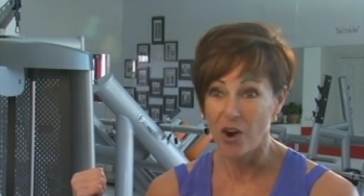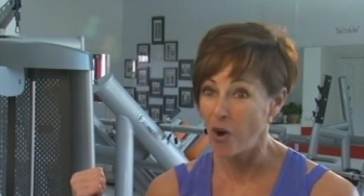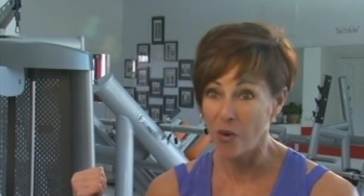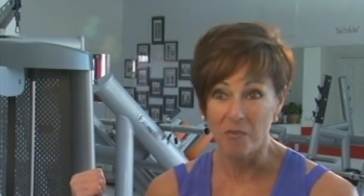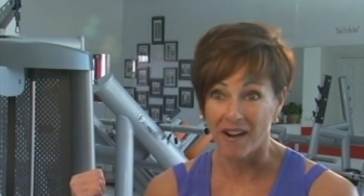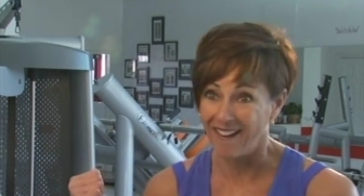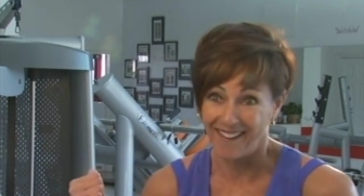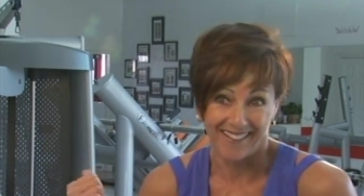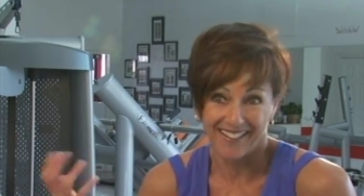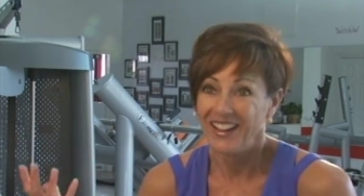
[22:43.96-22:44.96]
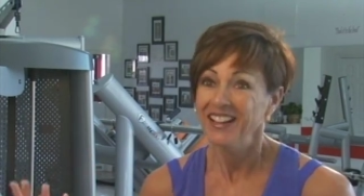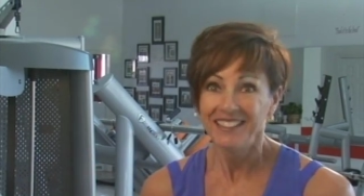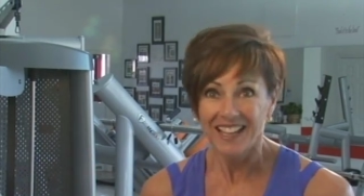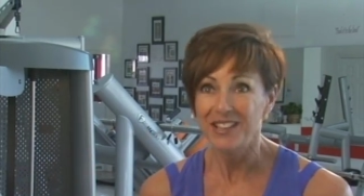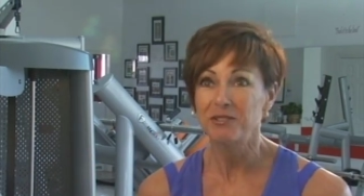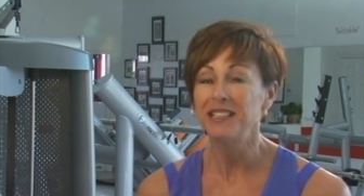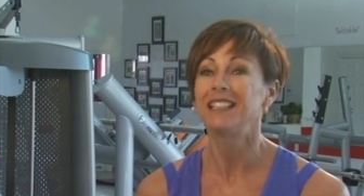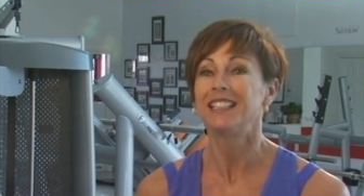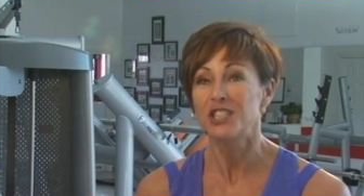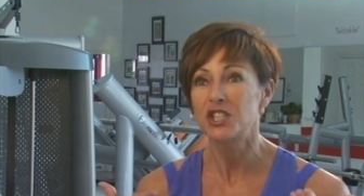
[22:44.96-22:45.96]
"Omar, like,
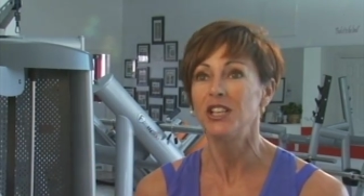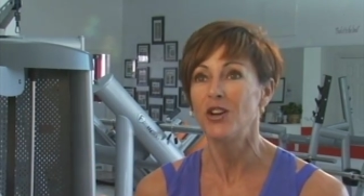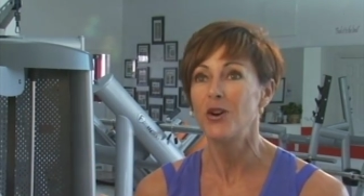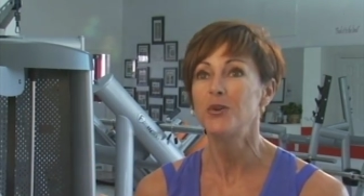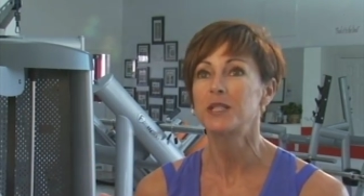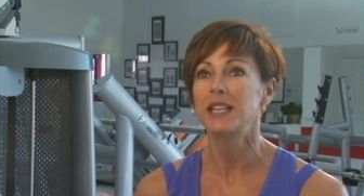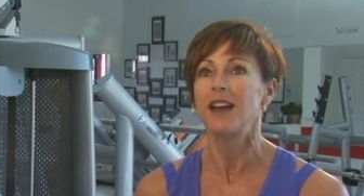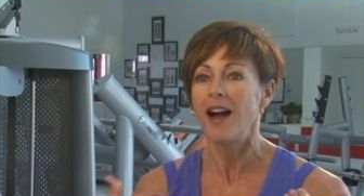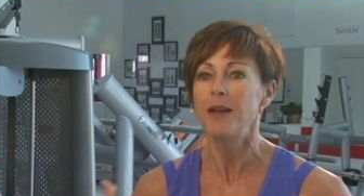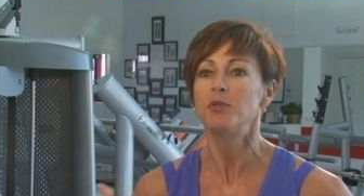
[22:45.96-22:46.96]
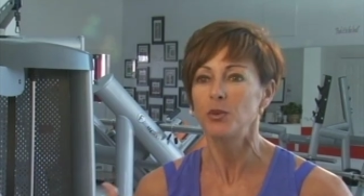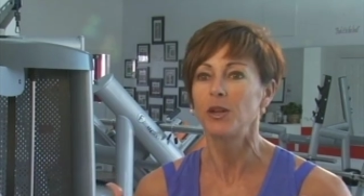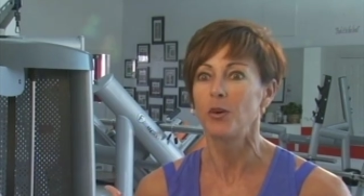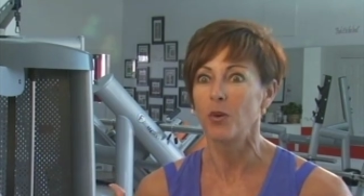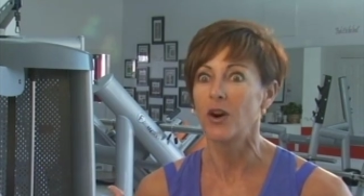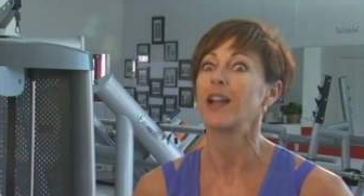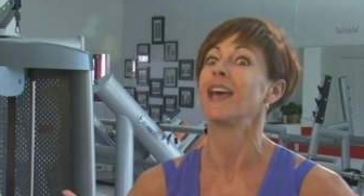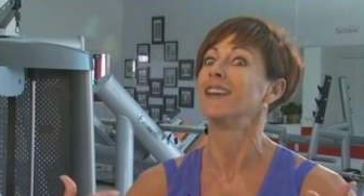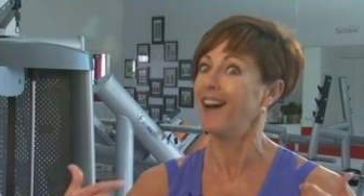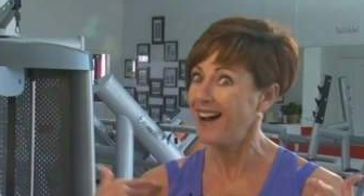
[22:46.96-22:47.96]
really?" And she knows that I'm doing the work,
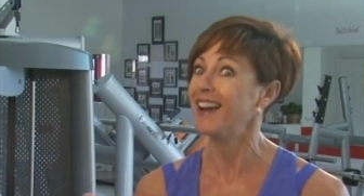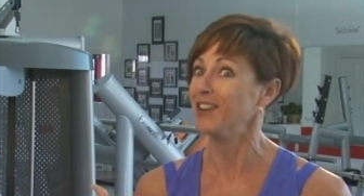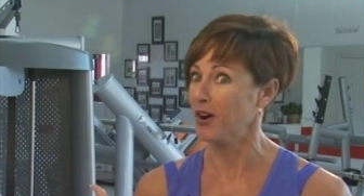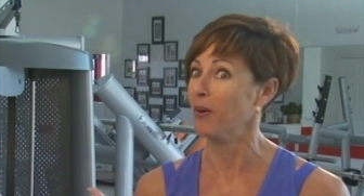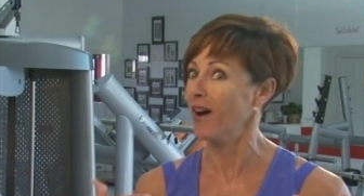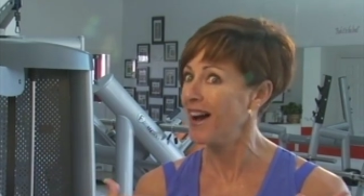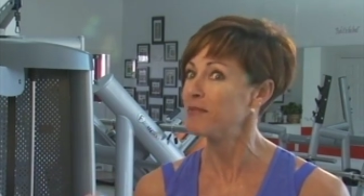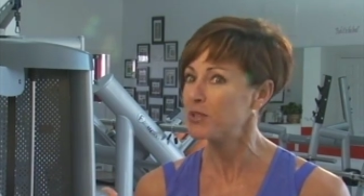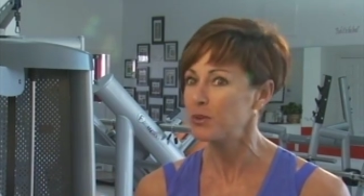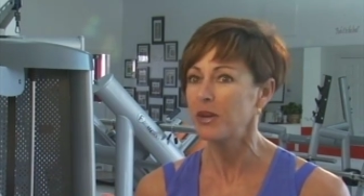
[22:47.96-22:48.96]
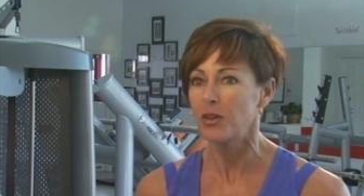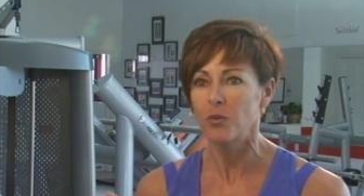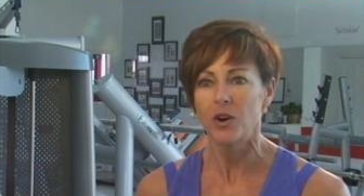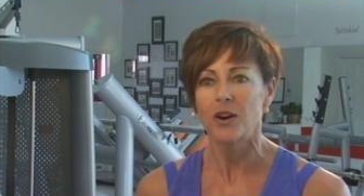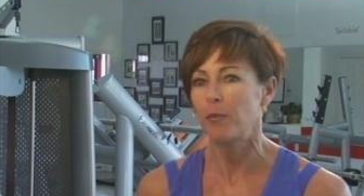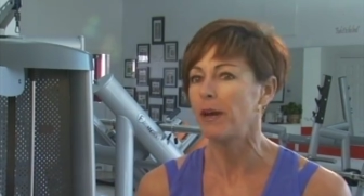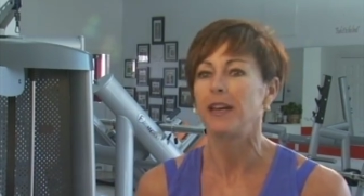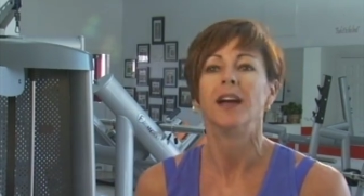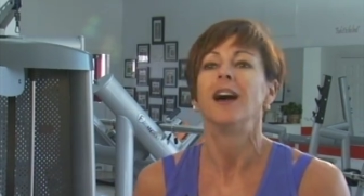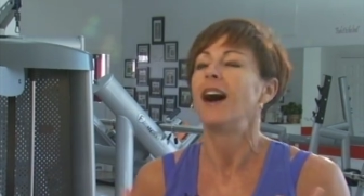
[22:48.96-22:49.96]
and I know I'm doing the work, but
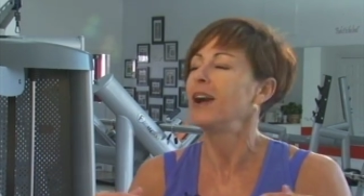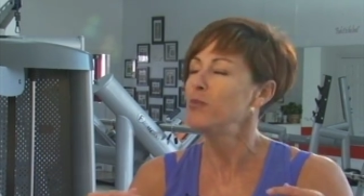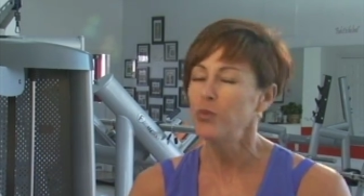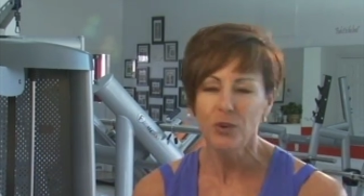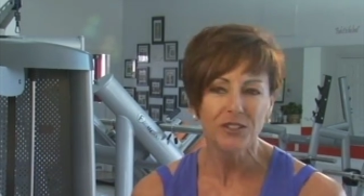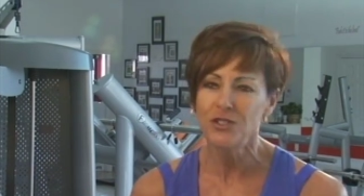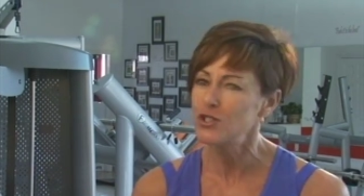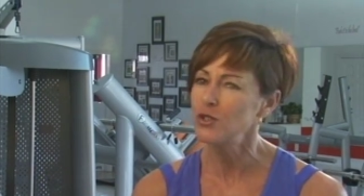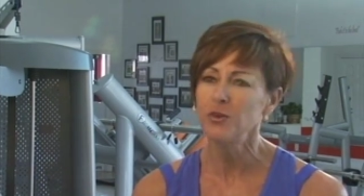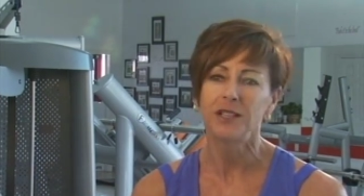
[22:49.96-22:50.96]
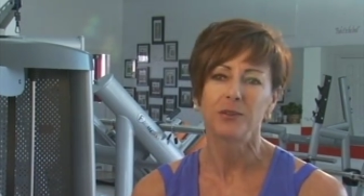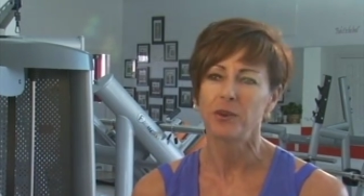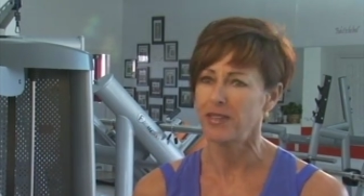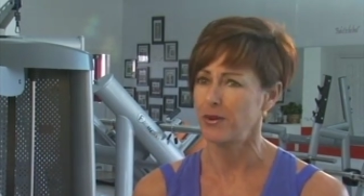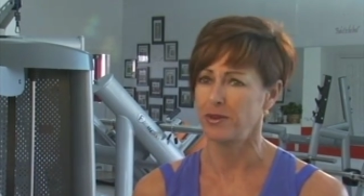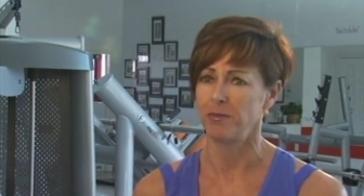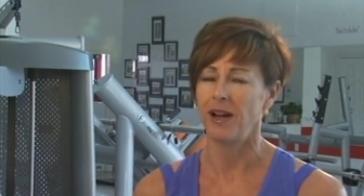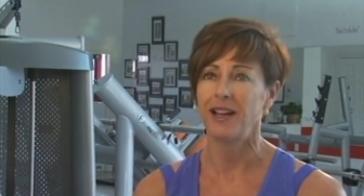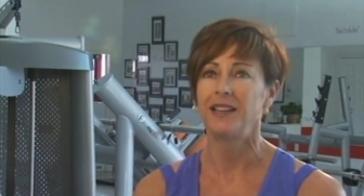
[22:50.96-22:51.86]
I wouldn't do it without him.